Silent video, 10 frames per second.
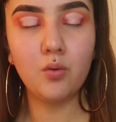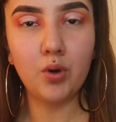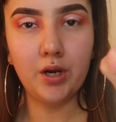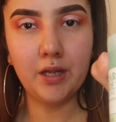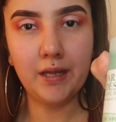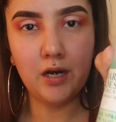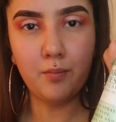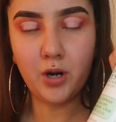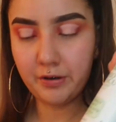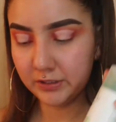We're gonna get
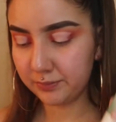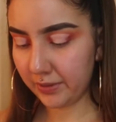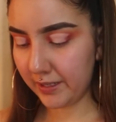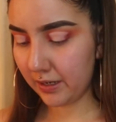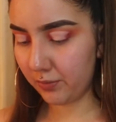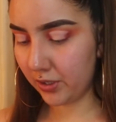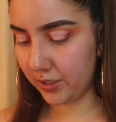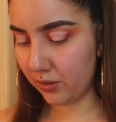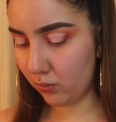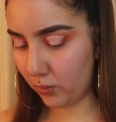our Mario spray and we're
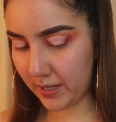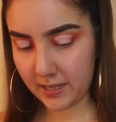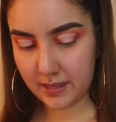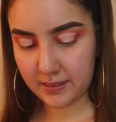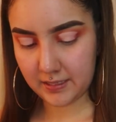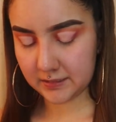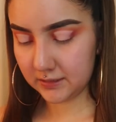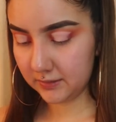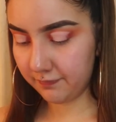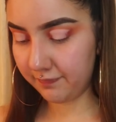gonna wet this
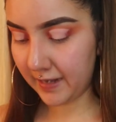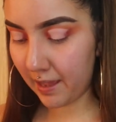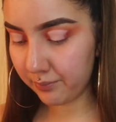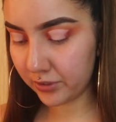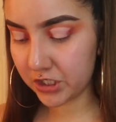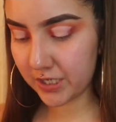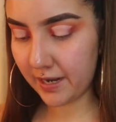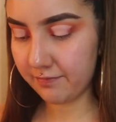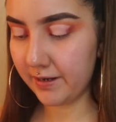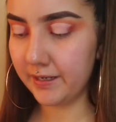flat brush I
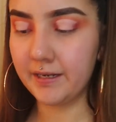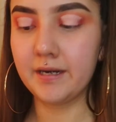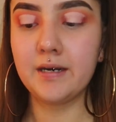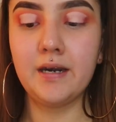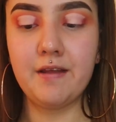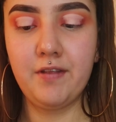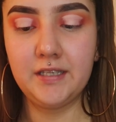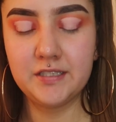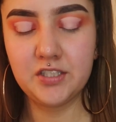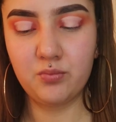have right here. And I feel
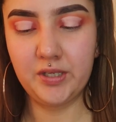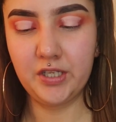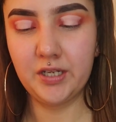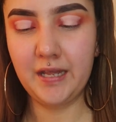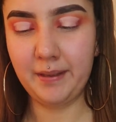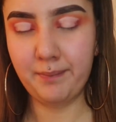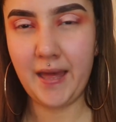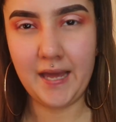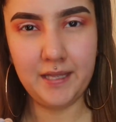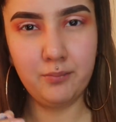like this is a really good like
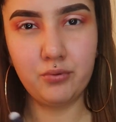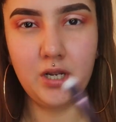packing